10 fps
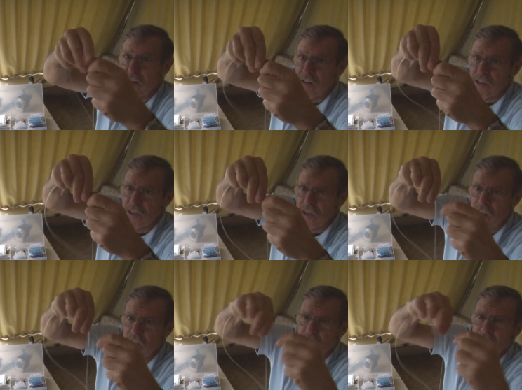like this,
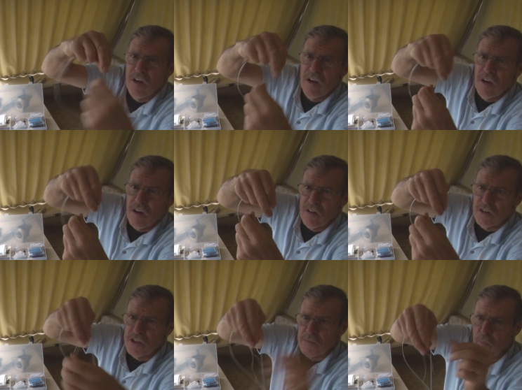and I
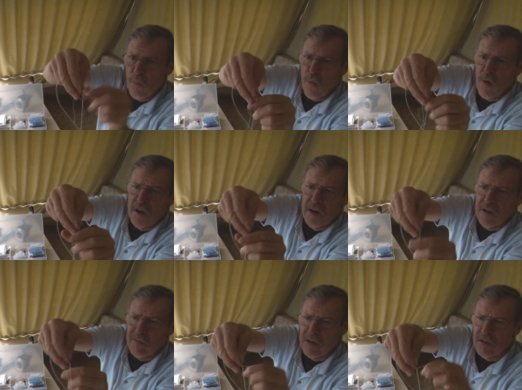just wind it
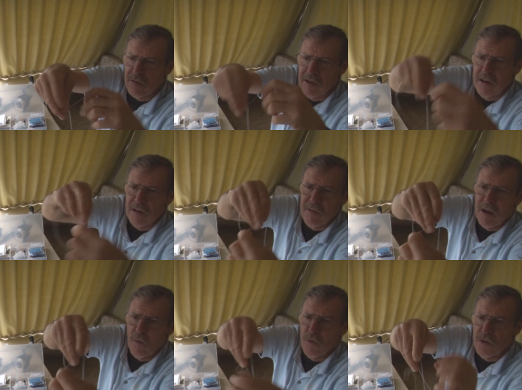around and around and
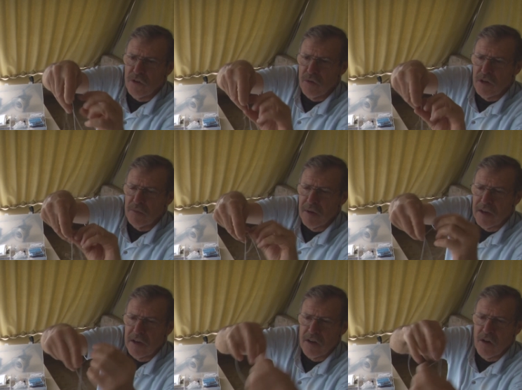around. All you're doing is
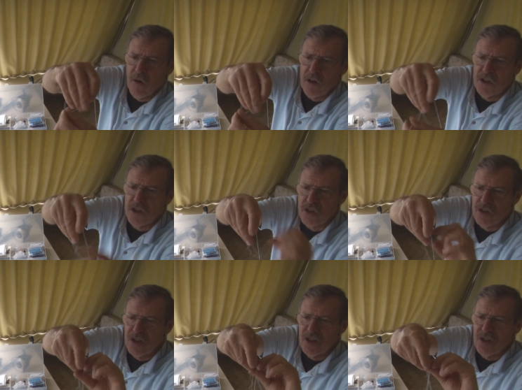making a knot. It's just
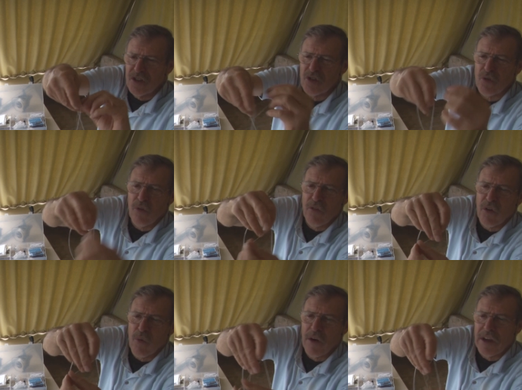sort of a
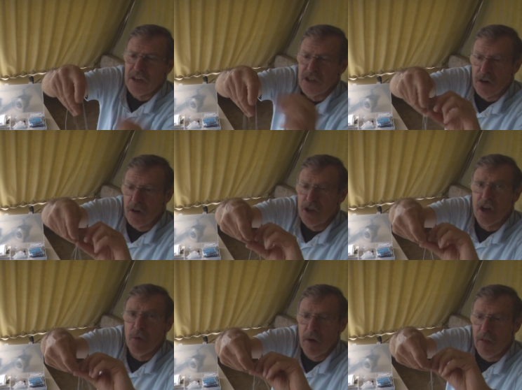quite easy, and I'll
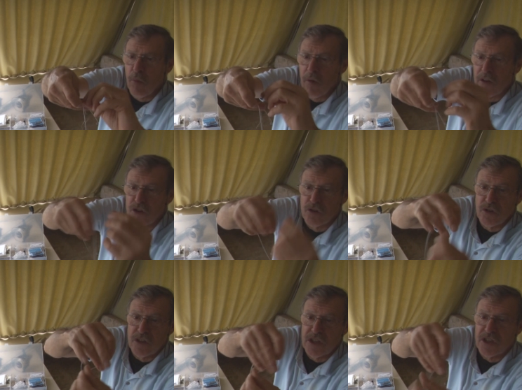tell you another one that's
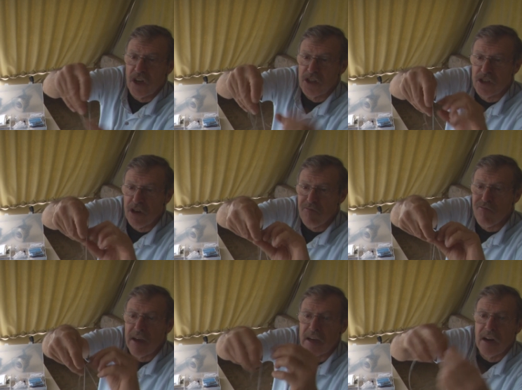good is just a
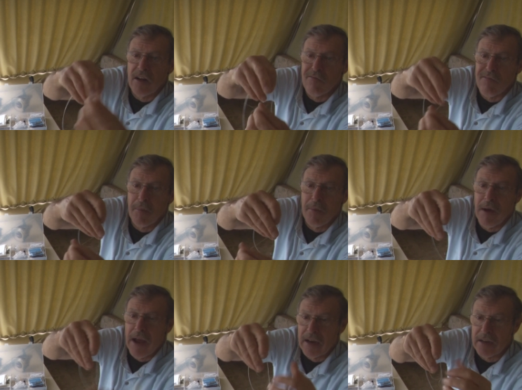regular rubber
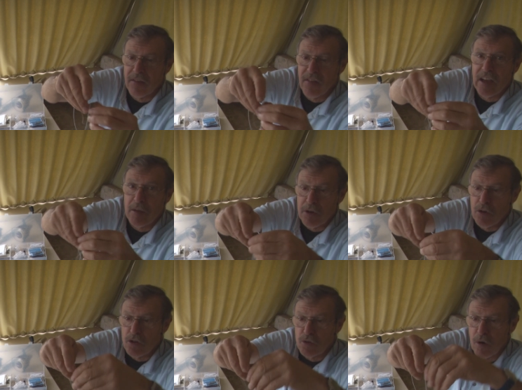band. That can be
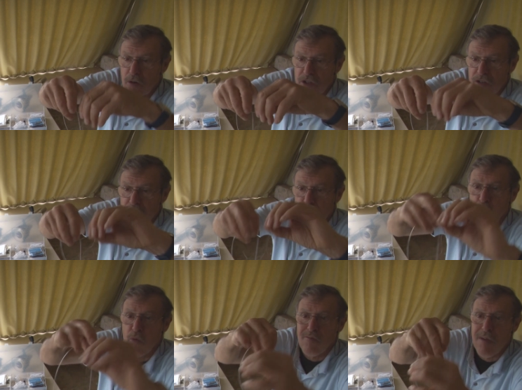good as well, just a
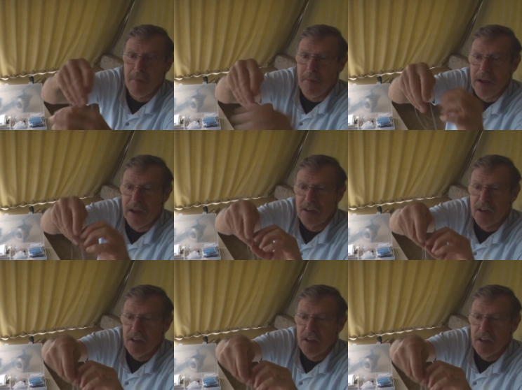small rubber band.